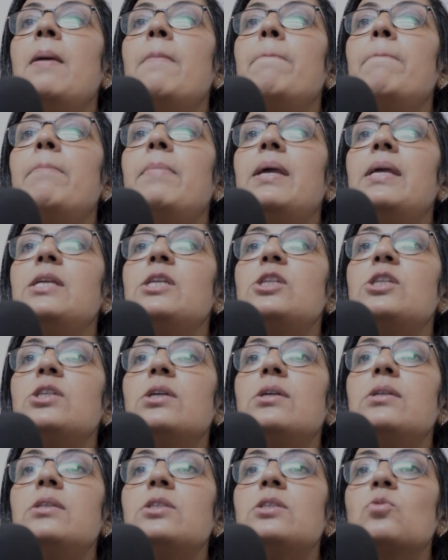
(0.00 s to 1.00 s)

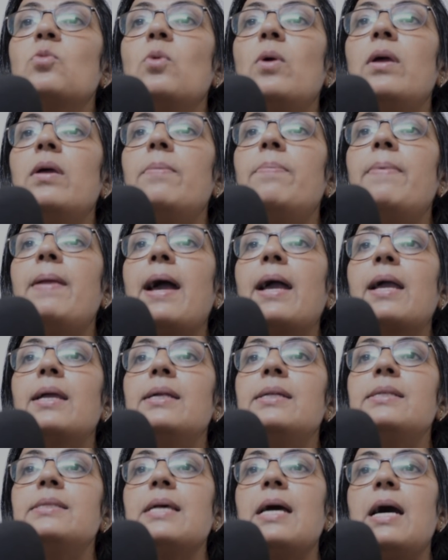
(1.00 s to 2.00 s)
mentioned square
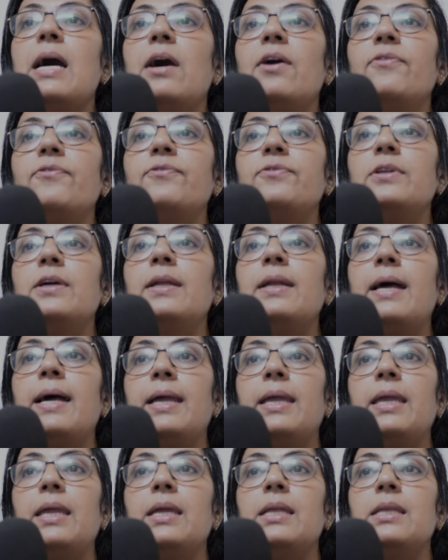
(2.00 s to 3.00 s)
brackets after
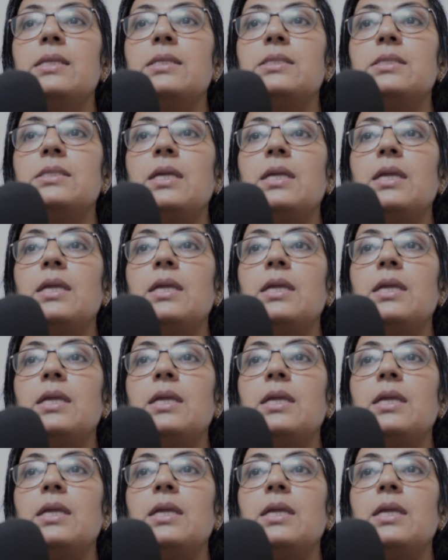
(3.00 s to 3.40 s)
int.